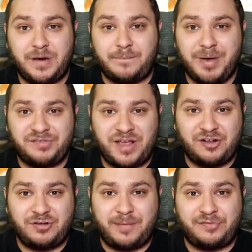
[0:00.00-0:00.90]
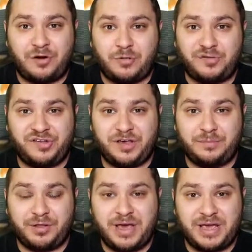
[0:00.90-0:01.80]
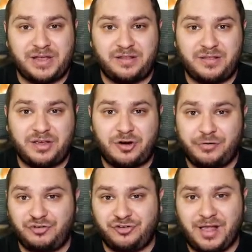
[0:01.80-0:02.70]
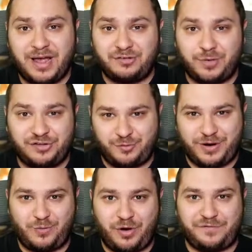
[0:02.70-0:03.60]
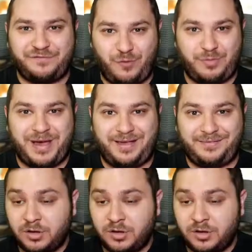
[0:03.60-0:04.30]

best hand traps that are seeing play in the current July 2021 format.